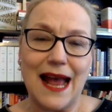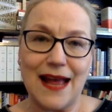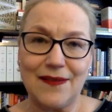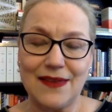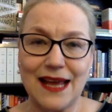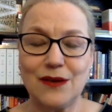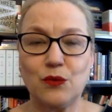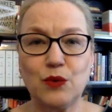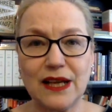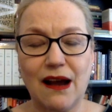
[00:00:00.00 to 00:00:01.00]
And
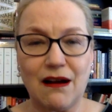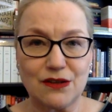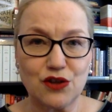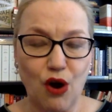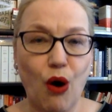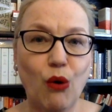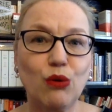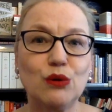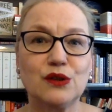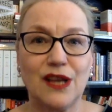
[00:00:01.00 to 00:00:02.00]
then we are
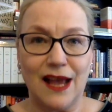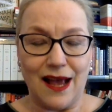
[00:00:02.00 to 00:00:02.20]
told